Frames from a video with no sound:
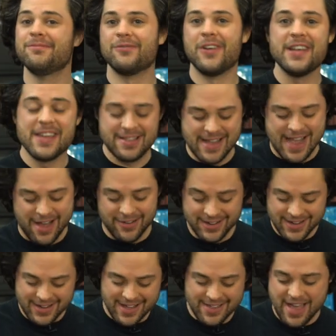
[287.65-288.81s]
write that down
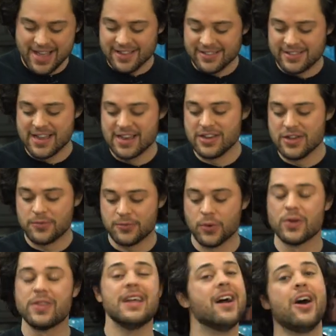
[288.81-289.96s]
and then continue
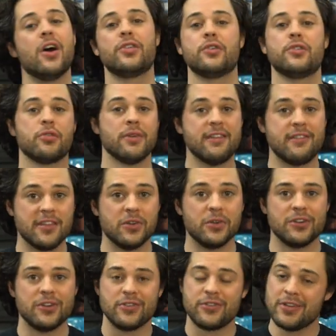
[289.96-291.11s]
for the other three
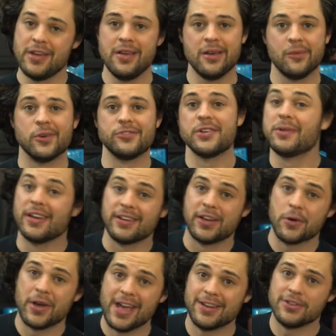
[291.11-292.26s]
cylinders, which I'm gonna
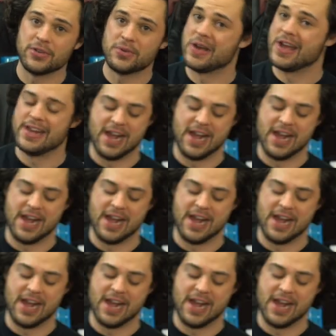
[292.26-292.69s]
go ahead and do right